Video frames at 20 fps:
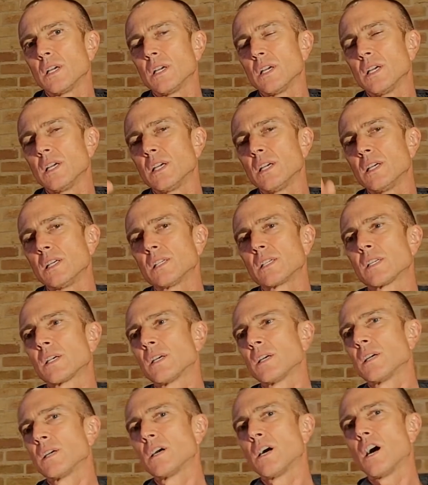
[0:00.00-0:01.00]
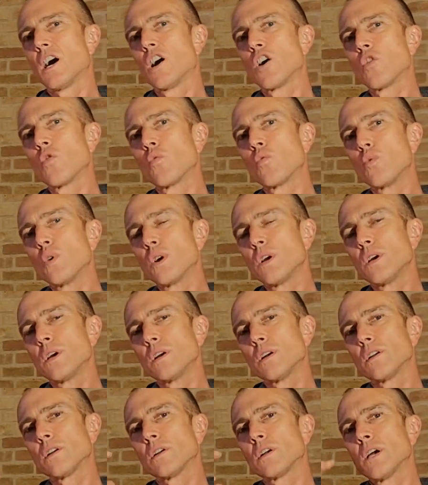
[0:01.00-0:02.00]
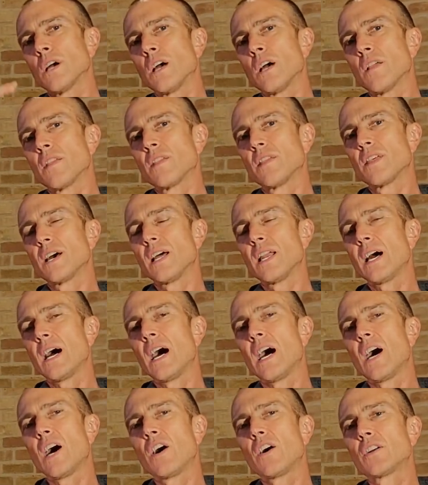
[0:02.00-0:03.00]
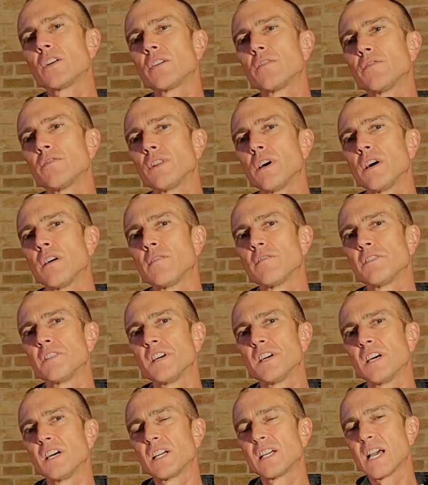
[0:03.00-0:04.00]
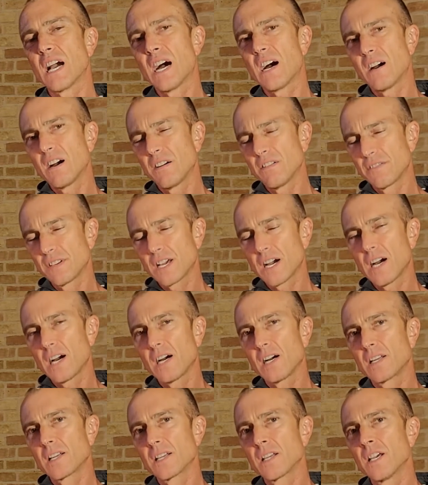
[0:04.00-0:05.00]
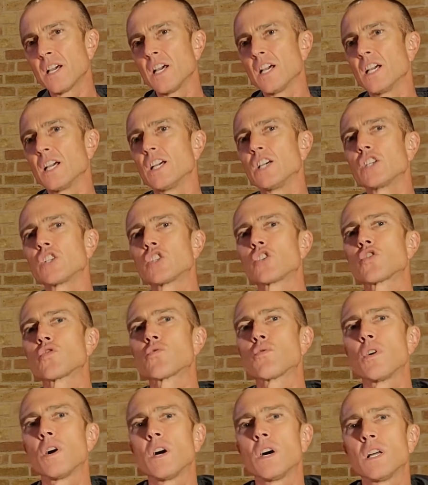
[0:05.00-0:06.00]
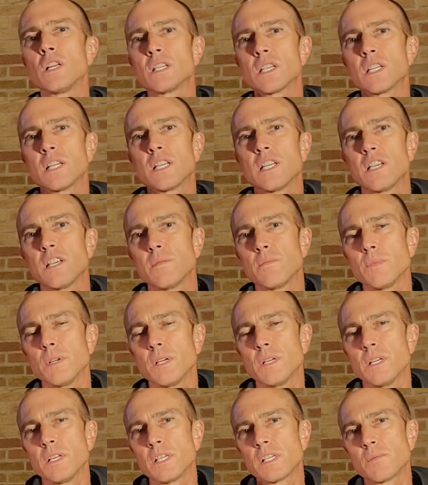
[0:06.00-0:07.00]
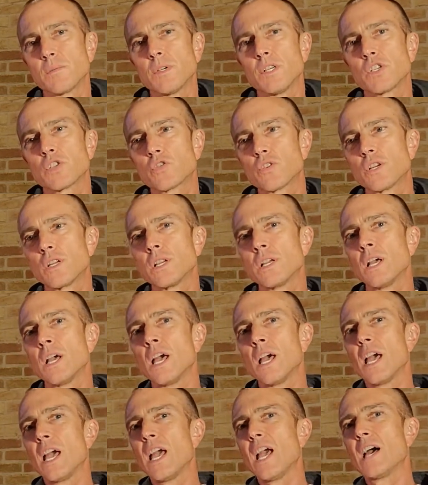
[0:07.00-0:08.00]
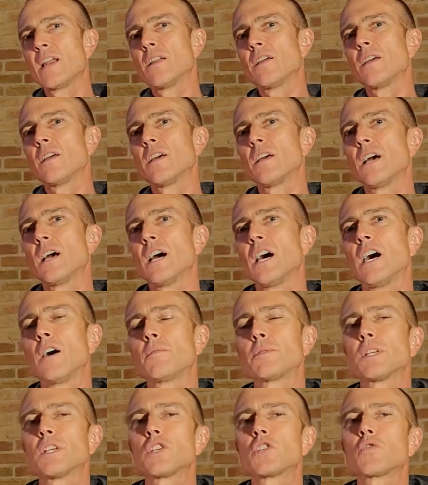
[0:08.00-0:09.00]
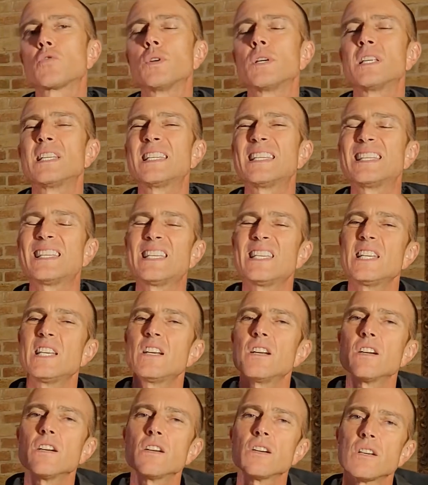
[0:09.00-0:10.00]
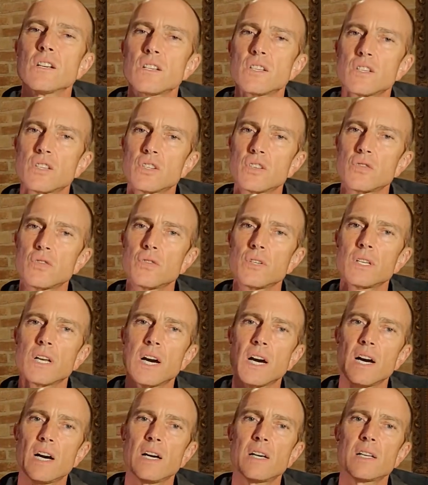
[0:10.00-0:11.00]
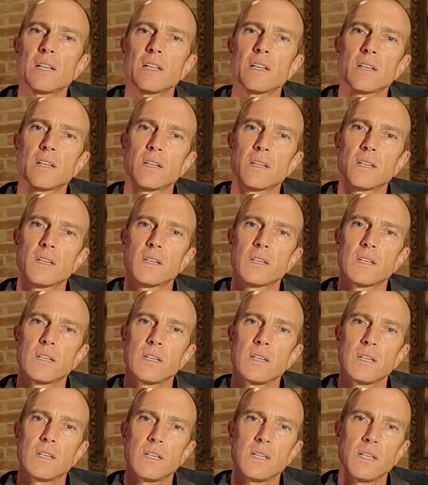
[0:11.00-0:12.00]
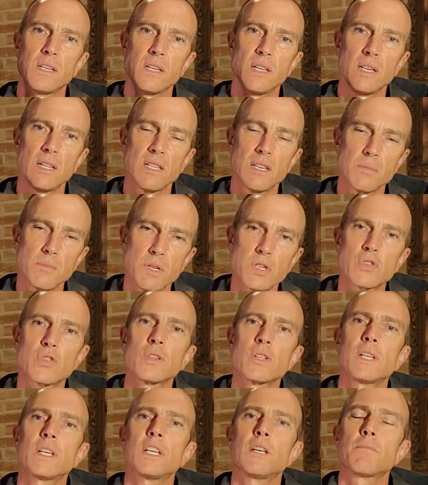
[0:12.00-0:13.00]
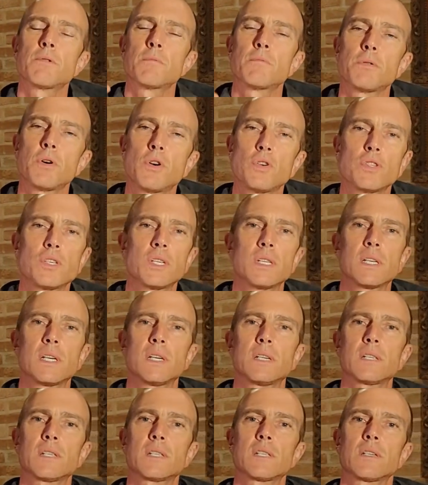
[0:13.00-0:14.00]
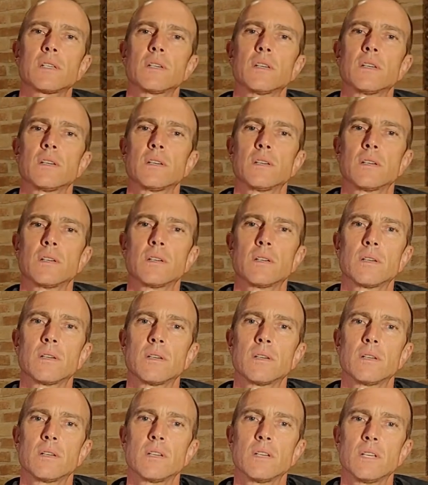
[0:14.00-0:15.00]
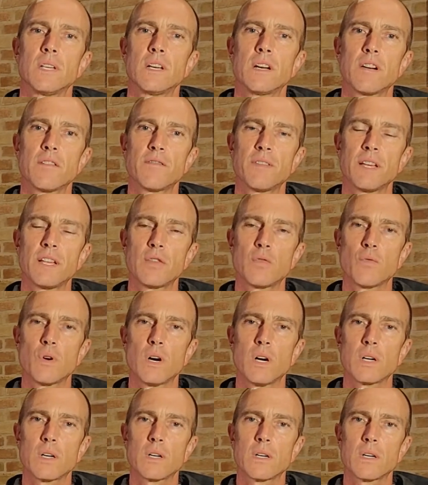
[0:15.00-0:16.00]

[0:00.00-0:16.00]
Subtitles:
is our will that out of love of God is drawn to Him in His mystery and helps us to adhere to God in the mystery that He proposes us in our faith walk.